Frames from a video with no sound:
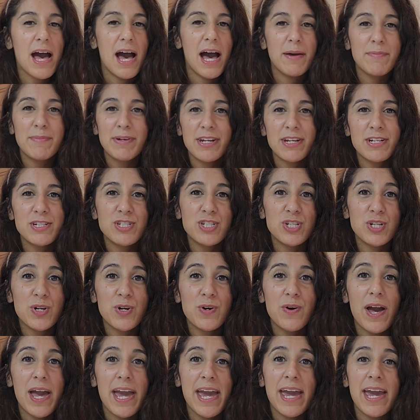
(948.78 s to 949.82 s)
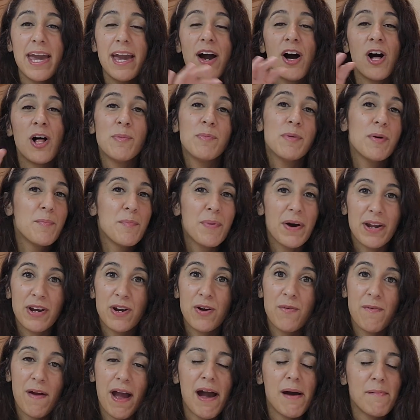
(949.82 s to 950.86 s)
I'm gonna do a almond
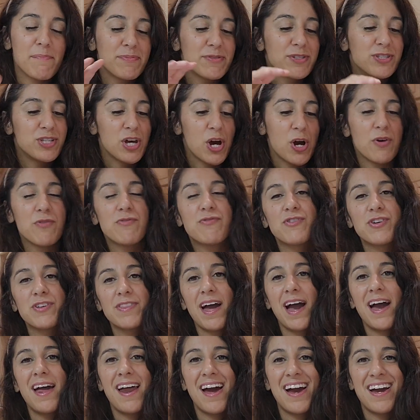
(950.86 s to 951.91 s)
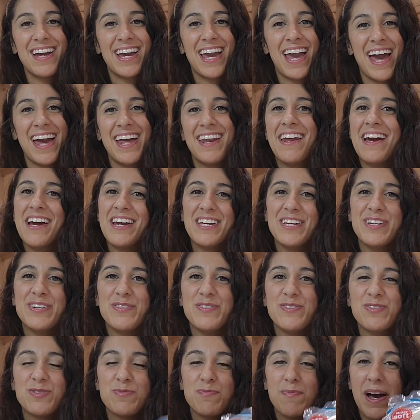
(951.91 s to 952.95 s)
butter wrap. So for that, again, I
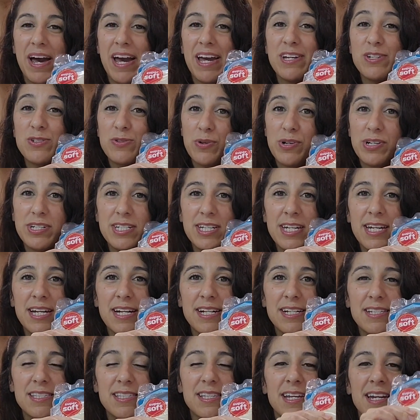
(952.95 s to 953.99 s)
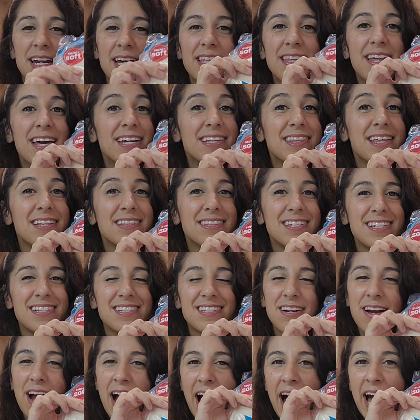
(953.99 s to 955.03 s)
use my tortillas, and I like that these
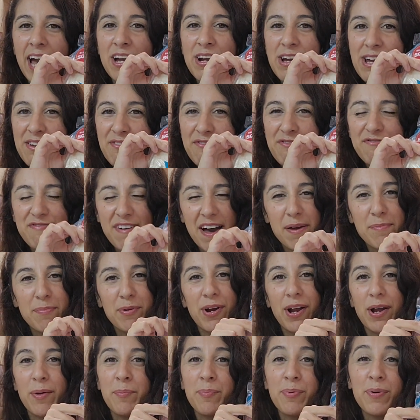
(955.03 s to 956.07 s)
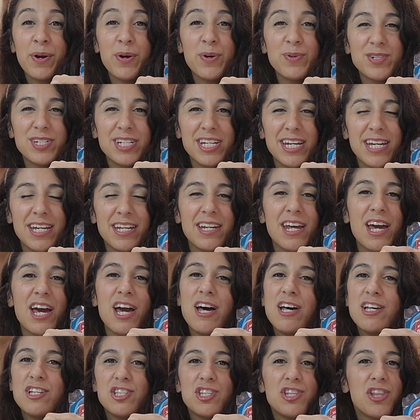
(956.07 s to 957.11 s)
are higher in fiber and protein,
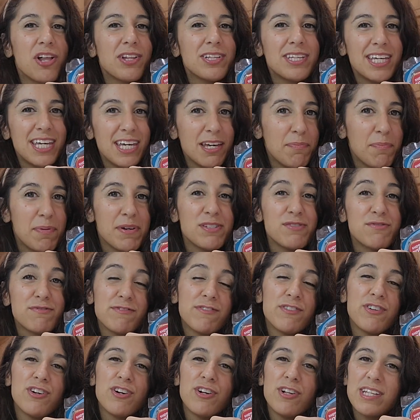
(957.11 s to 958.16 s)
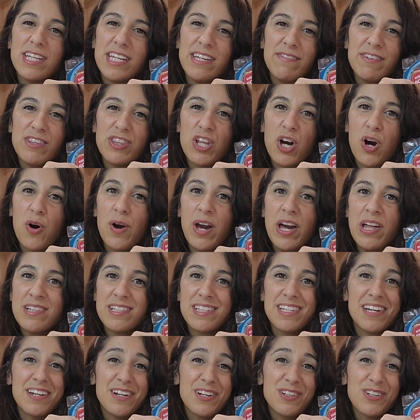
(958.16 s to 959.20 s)
so they'll keep us full even though it's
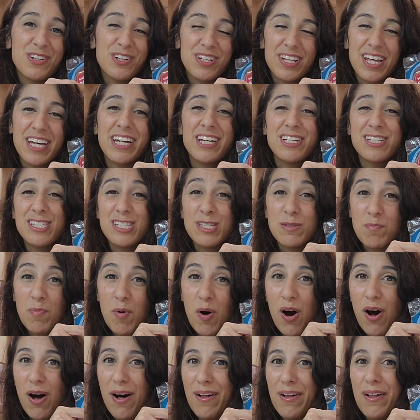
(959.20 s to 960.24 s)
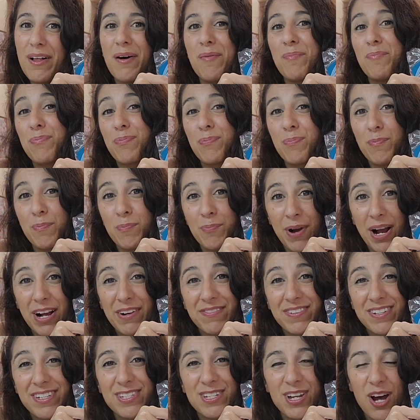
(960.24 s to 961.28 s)
gonna look like a small
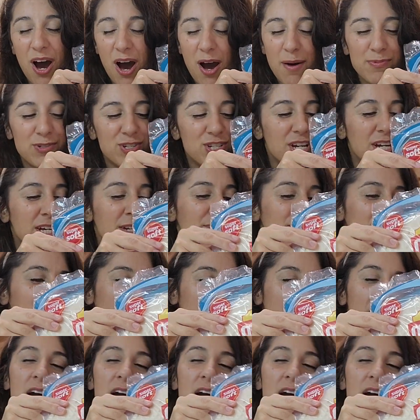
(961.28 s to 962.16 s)
breakfast option.